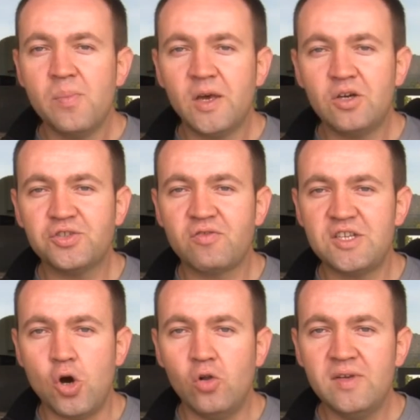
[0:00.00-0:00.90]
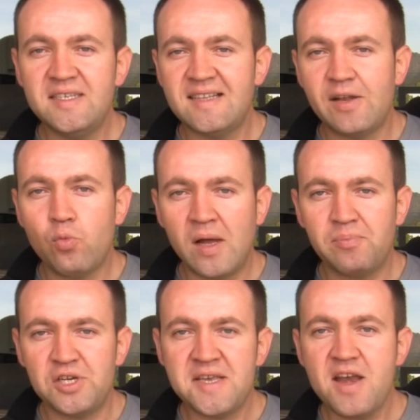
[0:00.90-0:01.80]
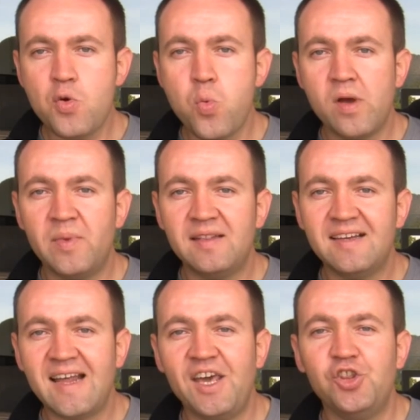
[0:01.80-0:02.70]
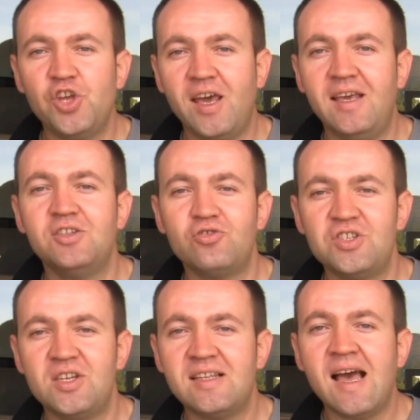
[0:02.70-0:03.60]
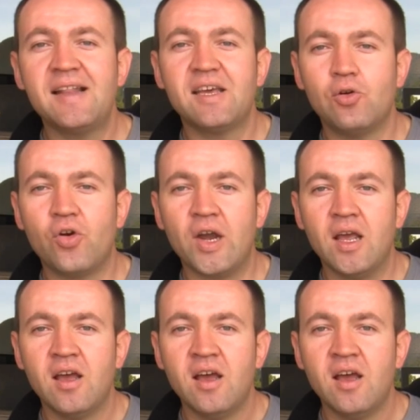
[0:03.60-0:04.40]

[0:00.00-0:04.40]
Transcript: Because there is always that 1% of women that are in the interested category.